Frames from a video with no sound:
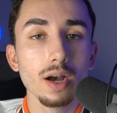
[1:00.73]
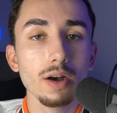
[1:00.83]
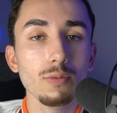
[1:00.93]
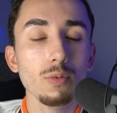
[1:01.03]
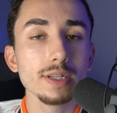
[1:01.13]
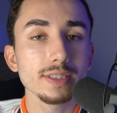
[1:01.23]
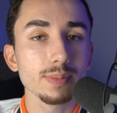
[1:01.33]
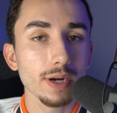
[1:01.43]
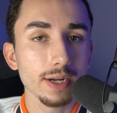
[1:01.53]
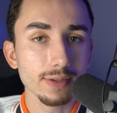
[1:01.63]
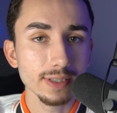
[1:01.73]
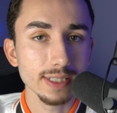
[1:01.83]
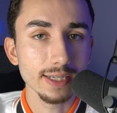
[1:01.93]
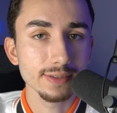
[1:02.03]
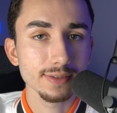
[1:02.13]
of what to
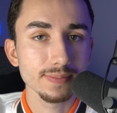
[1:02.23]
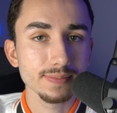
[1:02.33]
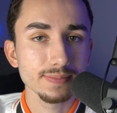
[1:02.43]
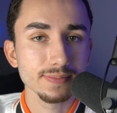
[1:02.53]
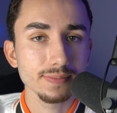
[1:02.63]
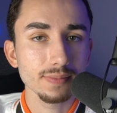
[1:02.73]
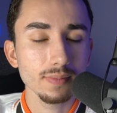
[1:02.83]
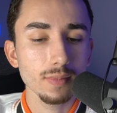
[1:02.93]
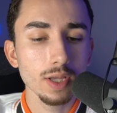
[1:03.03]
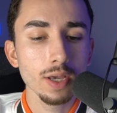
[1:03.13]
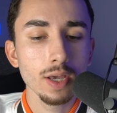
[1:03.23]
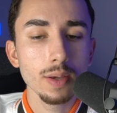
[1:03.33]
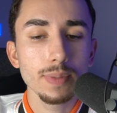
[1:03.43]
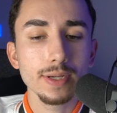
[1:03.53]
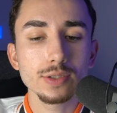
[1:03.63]
prioritize.
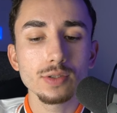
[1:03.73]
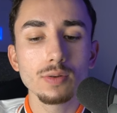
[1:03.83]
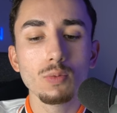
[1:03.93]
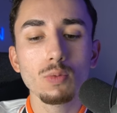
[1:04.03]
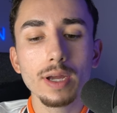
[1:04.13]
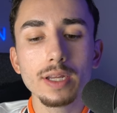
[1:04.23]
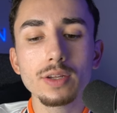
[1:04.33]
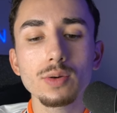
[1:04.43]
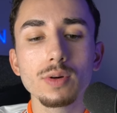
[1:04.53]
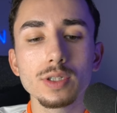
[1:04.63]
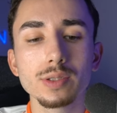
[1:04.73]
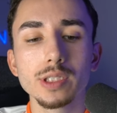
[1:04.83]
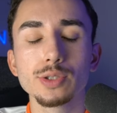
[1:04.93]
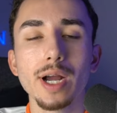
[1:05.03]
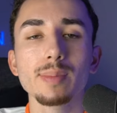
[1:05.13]
Because when you are
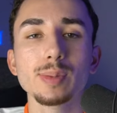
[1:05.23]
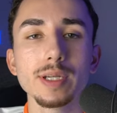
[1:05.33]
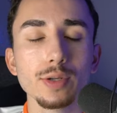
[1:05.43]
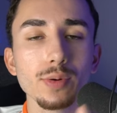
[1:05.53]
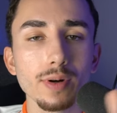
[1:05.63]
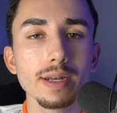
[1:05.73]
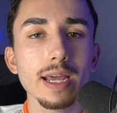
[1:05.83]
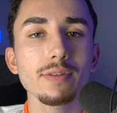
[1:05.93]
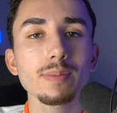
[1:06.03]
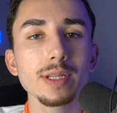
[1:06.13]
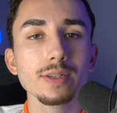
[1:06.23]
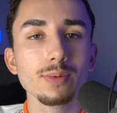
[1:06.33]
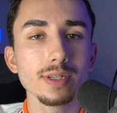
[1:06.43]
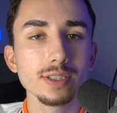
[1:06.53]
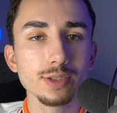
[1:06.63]
doing dropshipping, you are inevitably
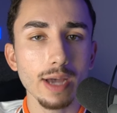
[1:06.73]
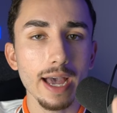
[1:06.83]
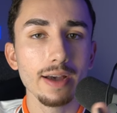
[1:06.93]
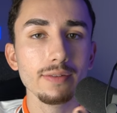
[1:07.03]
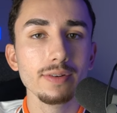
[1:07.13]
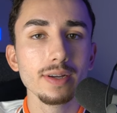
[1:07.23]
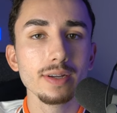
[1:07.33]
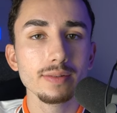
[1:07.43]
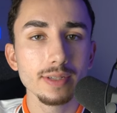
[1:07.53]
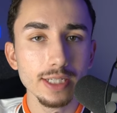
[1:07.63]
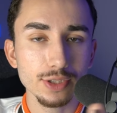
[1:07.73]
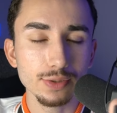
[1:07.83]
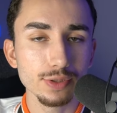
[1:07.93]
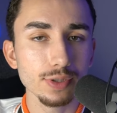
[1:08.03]
going to have issues.